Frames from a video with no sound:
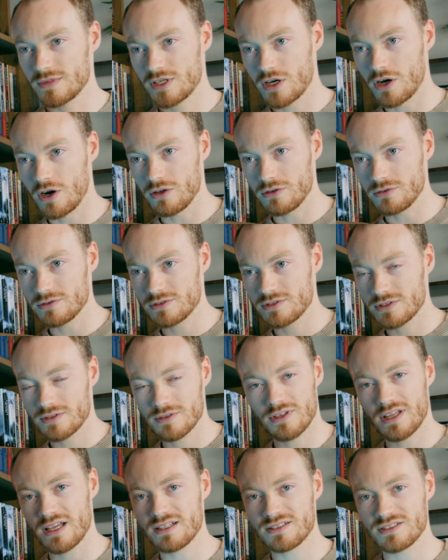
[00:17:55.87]

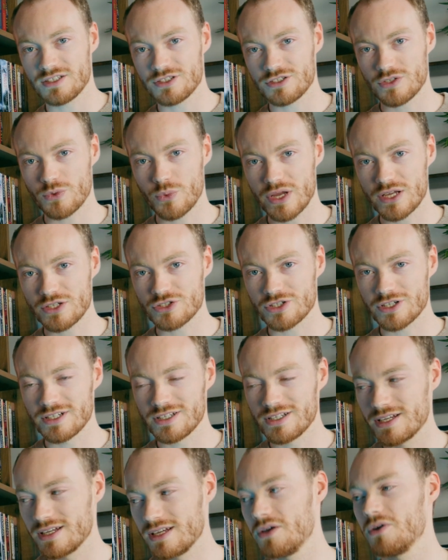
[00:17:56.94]
cult-like
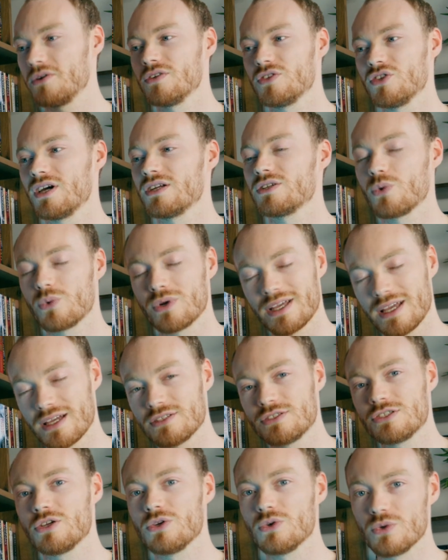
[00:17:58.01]
situation. I don't want to get
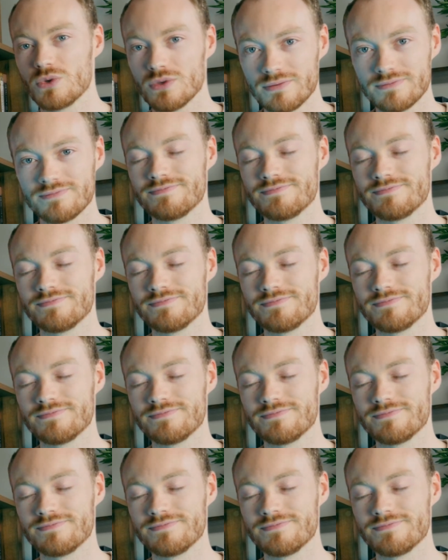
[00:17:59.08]
too